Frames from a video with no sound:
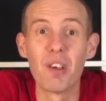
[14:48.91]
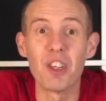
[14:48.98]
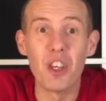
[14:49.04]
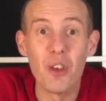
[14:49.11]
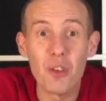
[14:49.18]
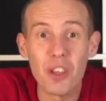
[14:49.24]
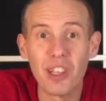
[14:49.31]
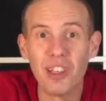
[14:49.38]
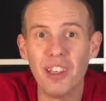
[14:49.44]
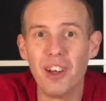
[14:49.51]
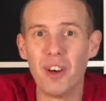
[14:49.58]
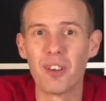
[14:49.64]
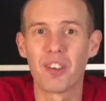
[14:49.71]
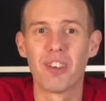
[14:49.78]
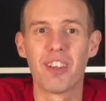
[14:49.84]
using
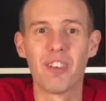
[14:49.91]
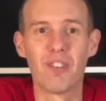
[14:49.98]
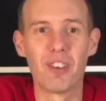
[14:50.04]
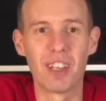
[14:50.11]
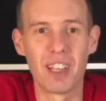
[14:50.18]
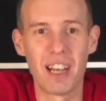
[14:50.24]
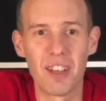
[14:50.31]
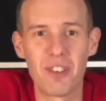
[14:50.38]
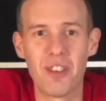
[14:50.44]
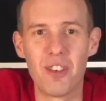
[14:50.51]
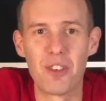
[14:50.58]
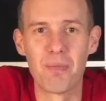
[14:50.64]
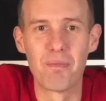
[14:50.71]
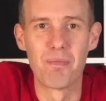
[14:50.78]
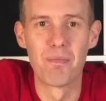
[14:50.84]
lots of different glasses.